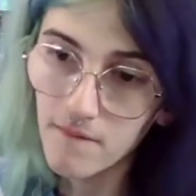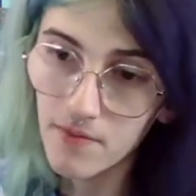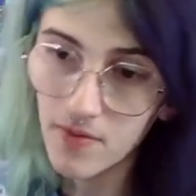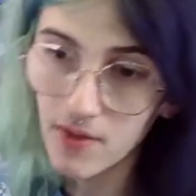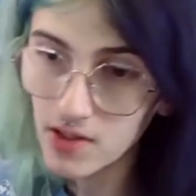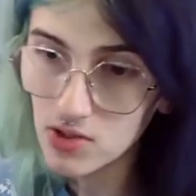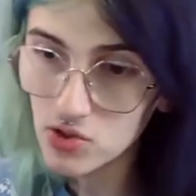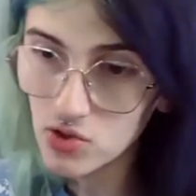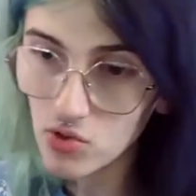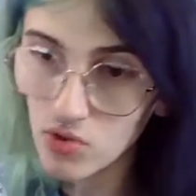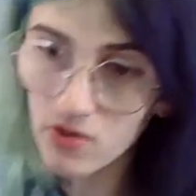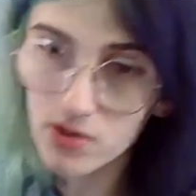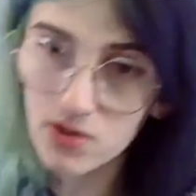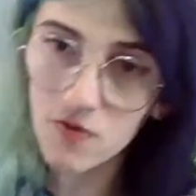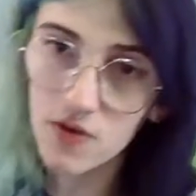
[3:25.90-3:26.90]
Enjoy
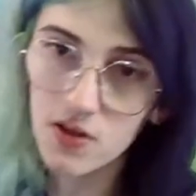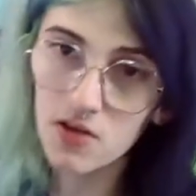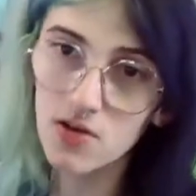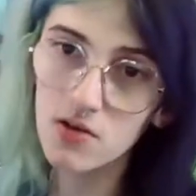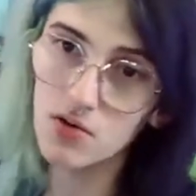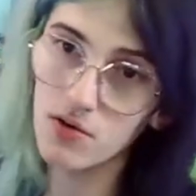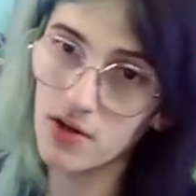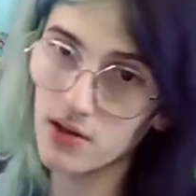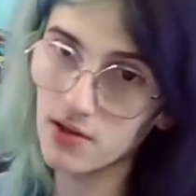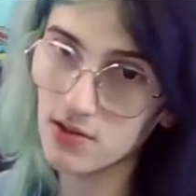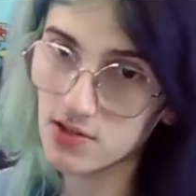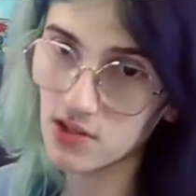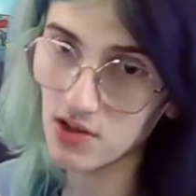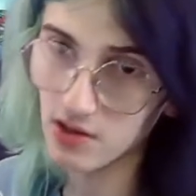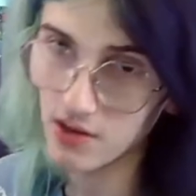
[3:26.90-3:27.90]
this video. It
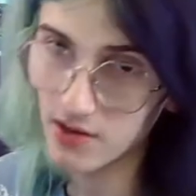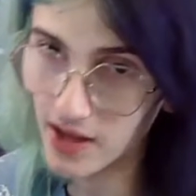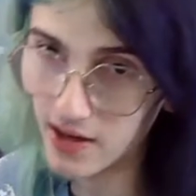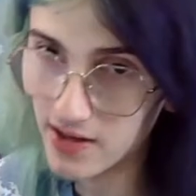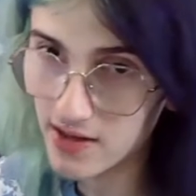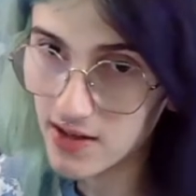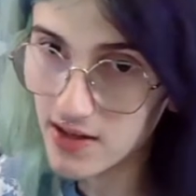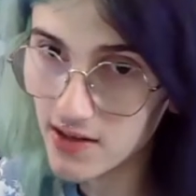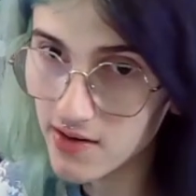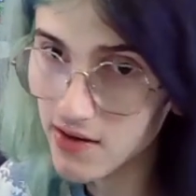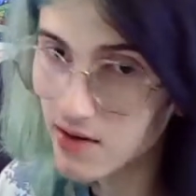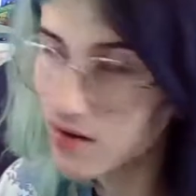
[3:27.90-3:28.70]
is unedited.